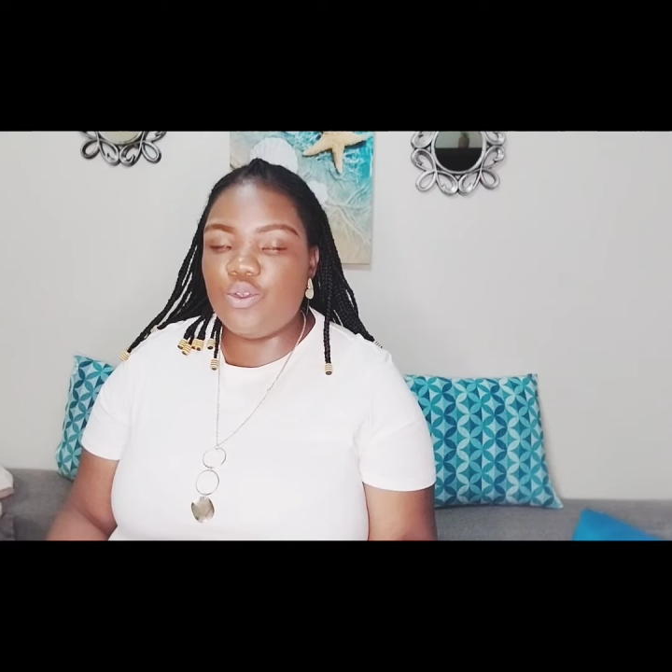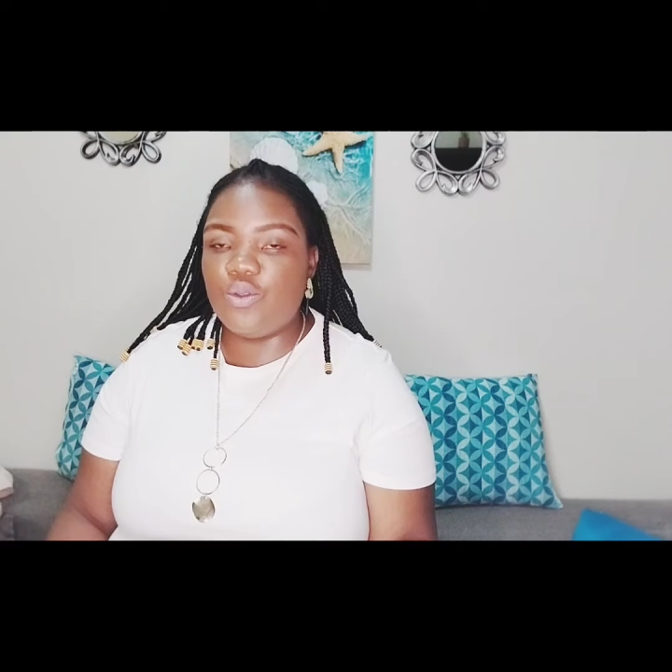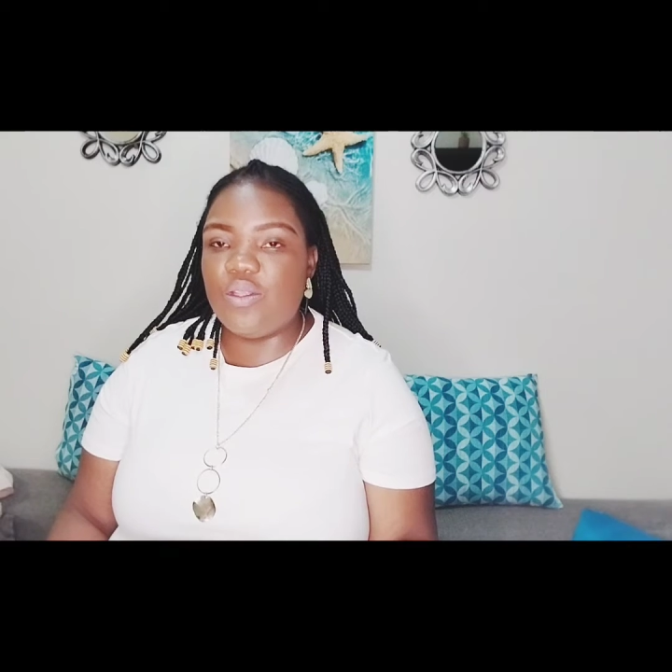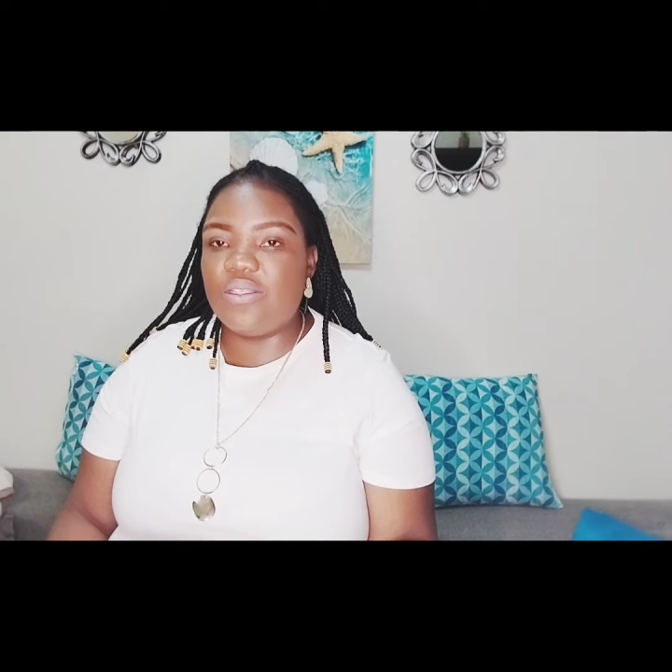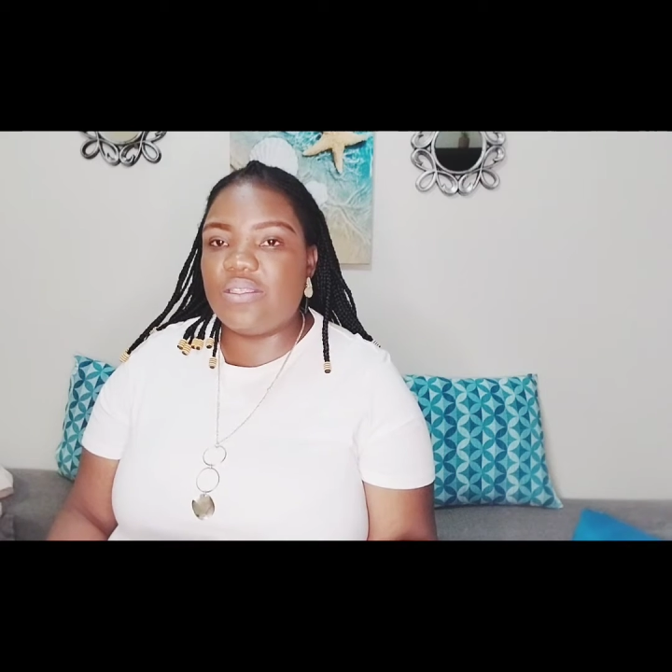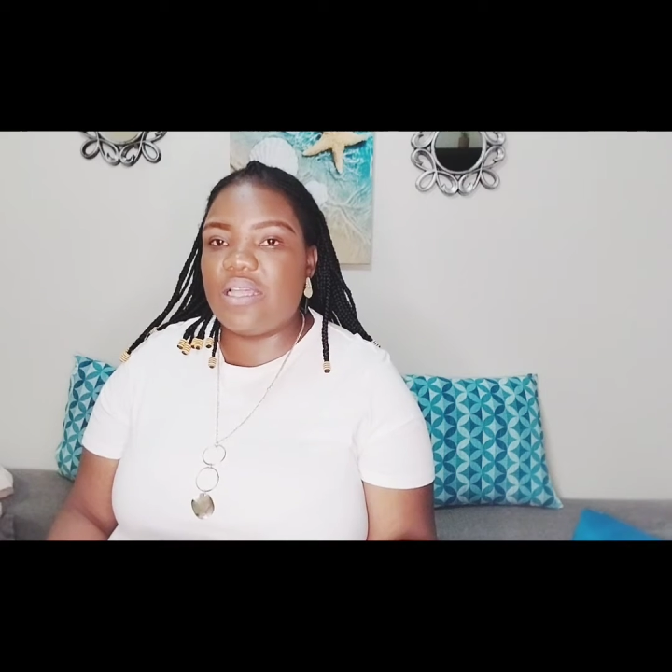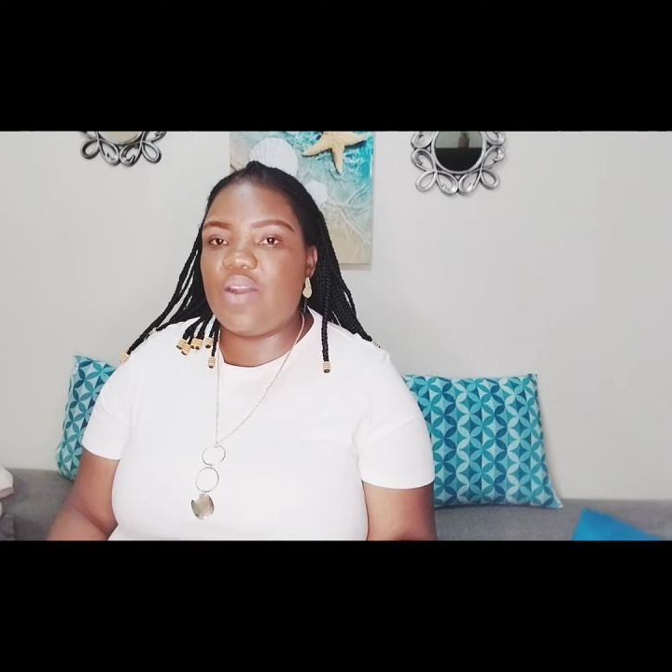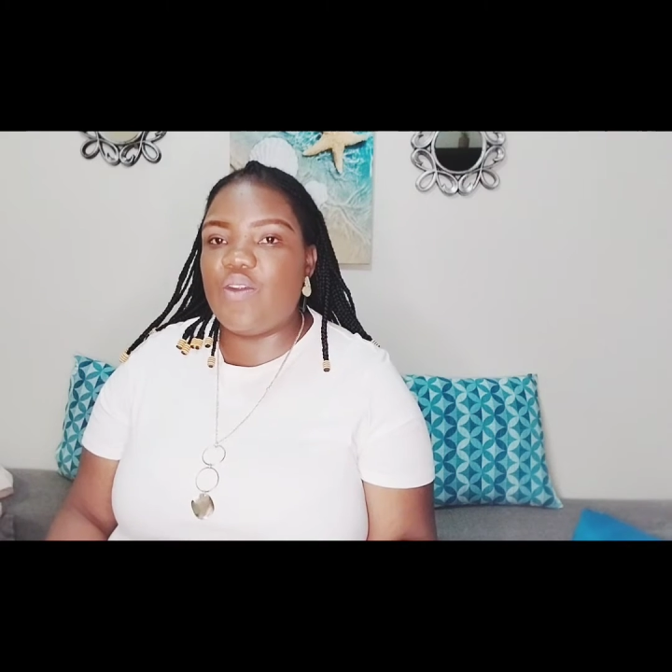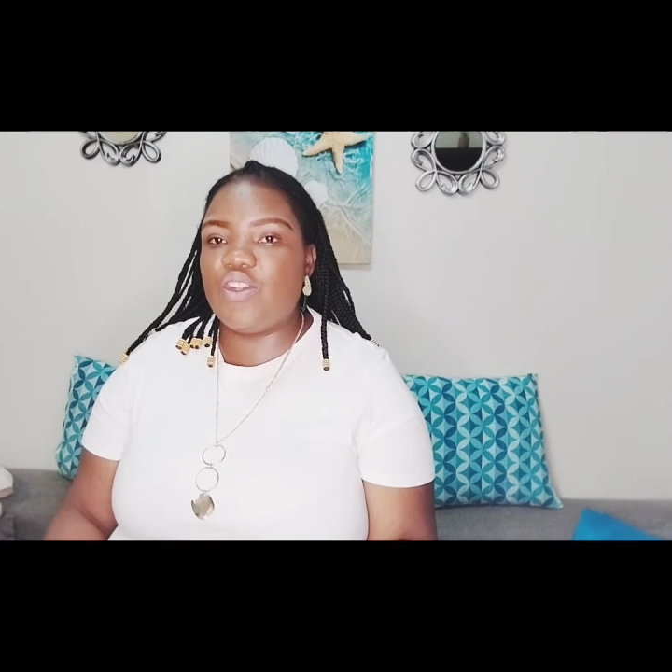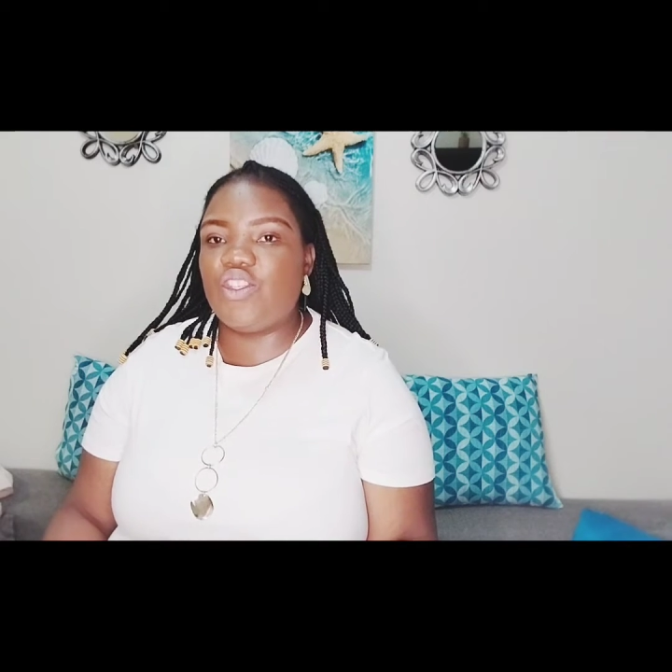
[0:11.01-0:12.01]
to this
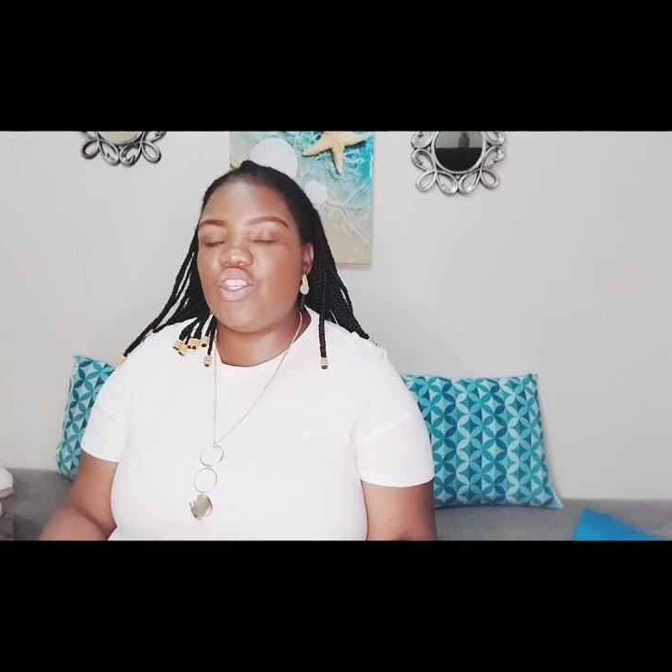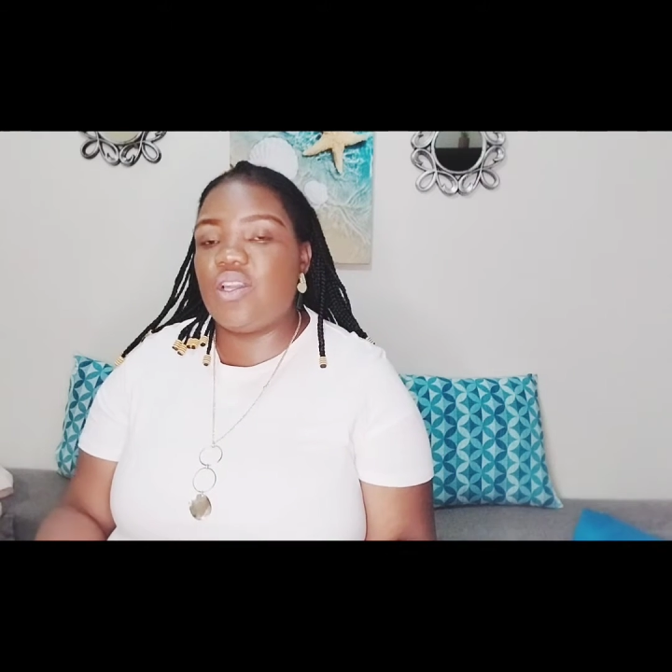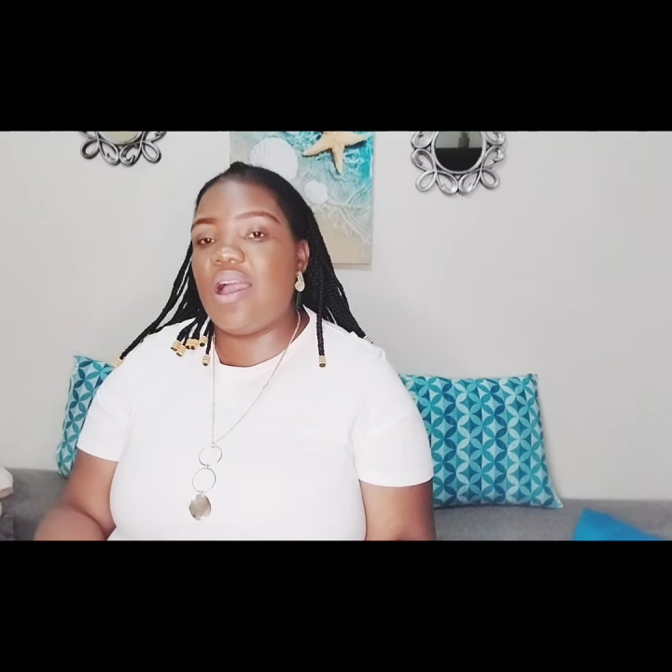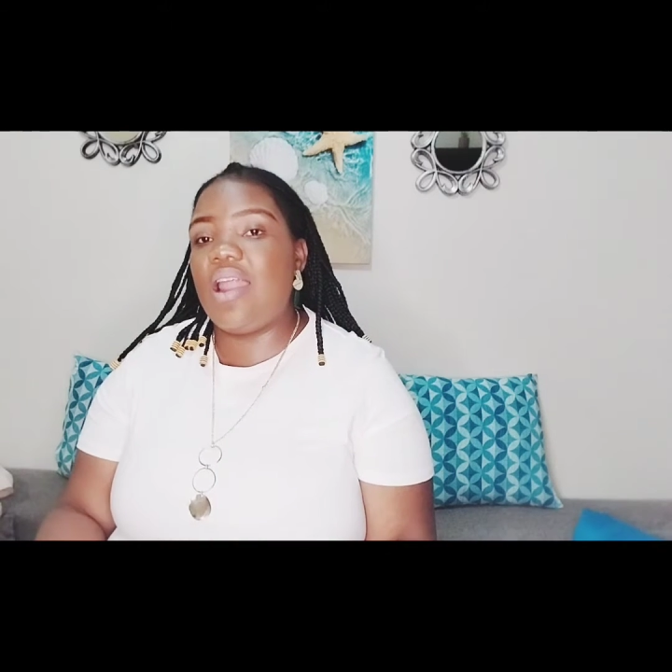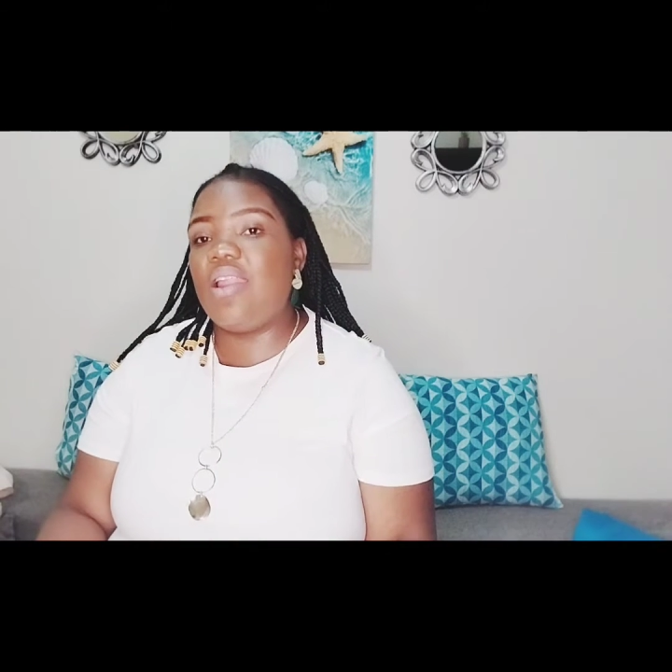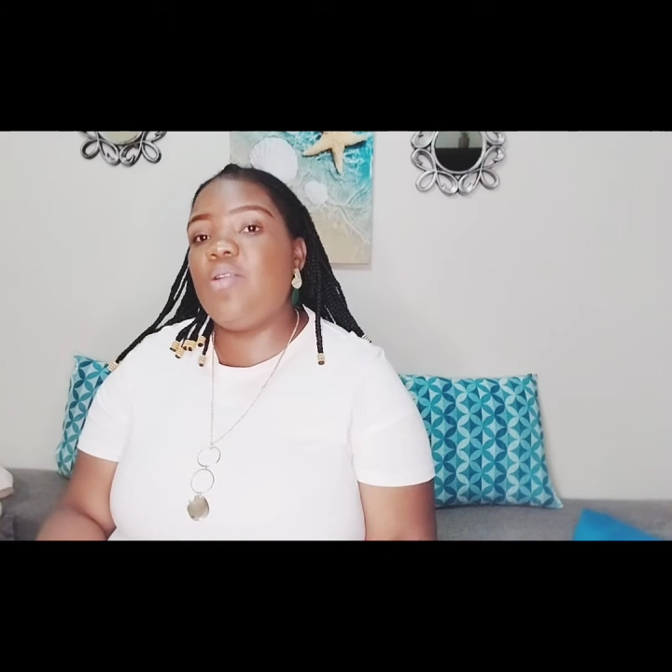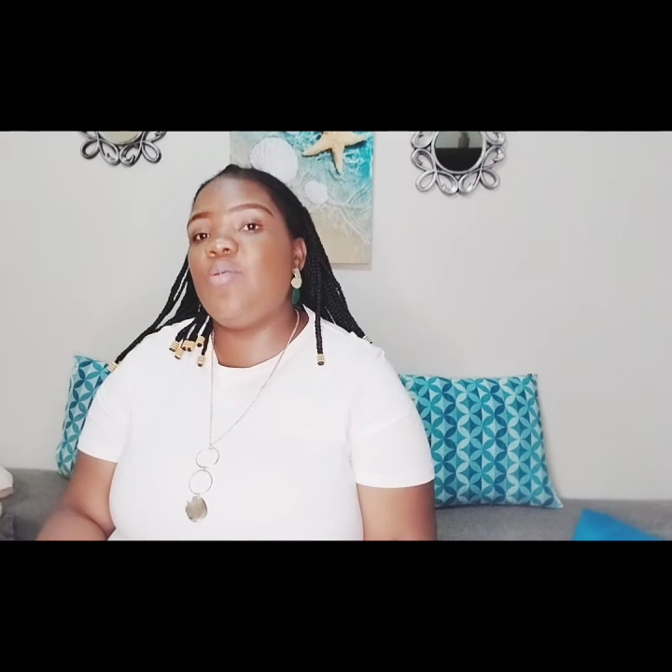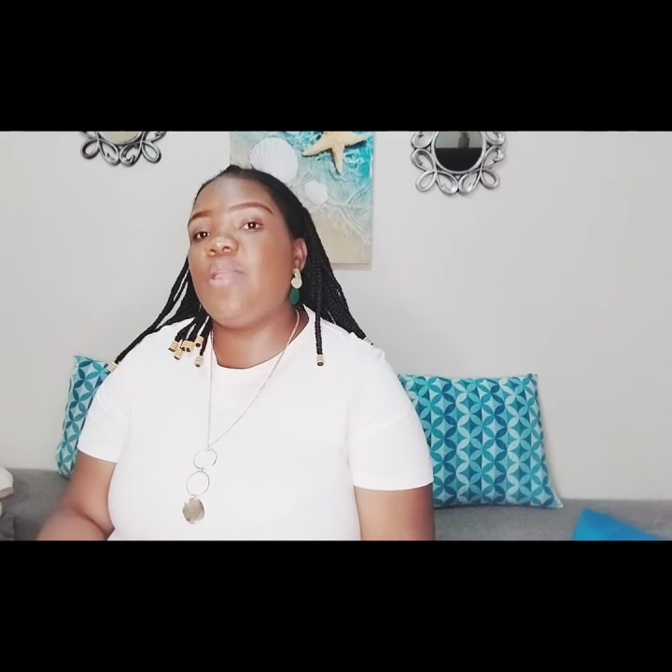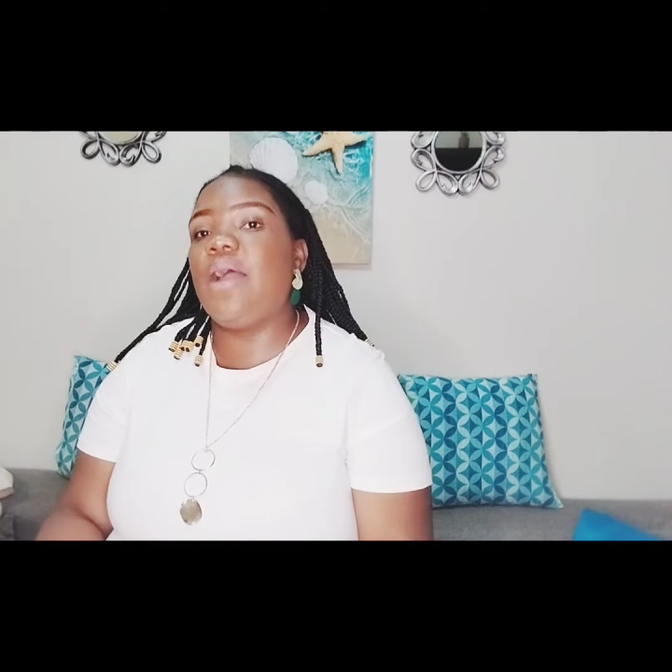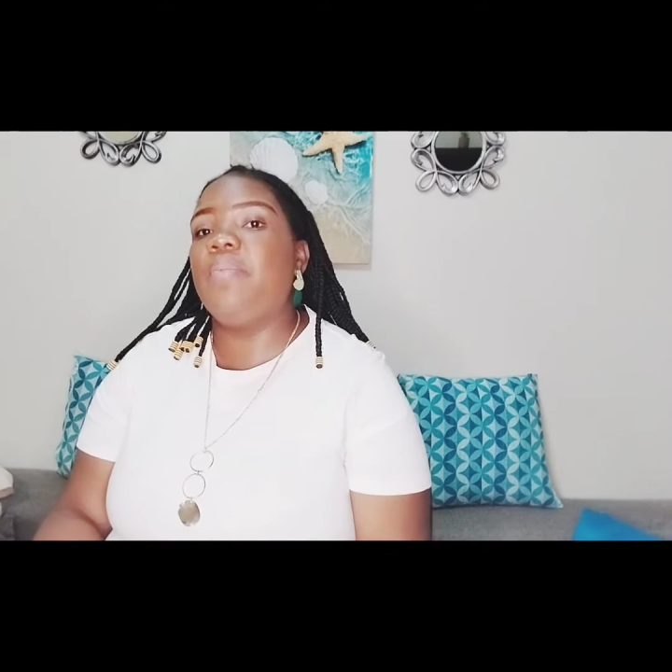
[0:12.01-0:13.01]
direction.
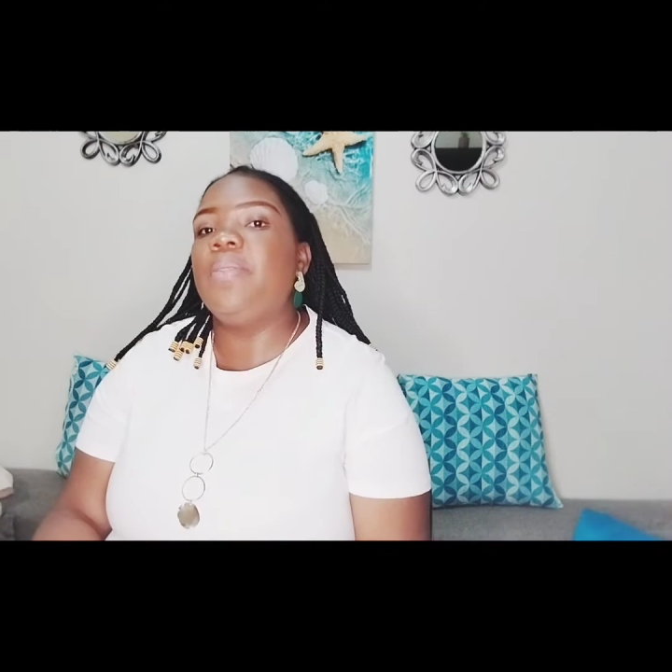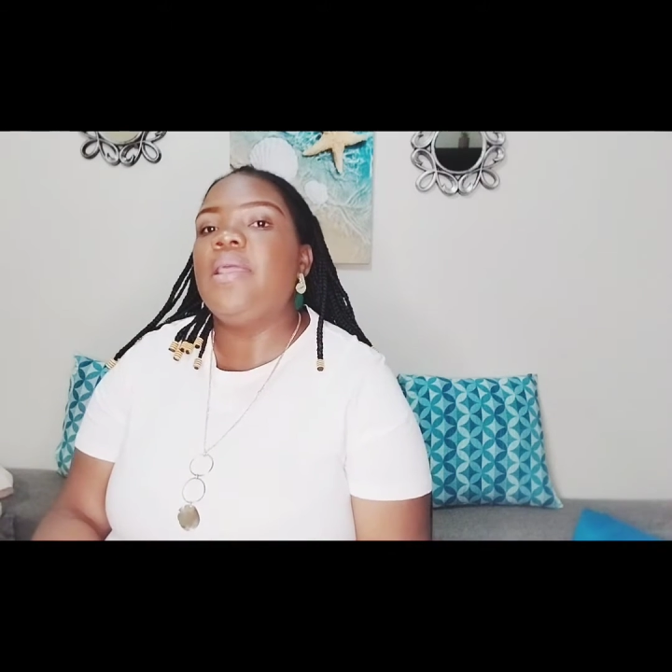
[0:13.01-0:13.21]
Hallelujah.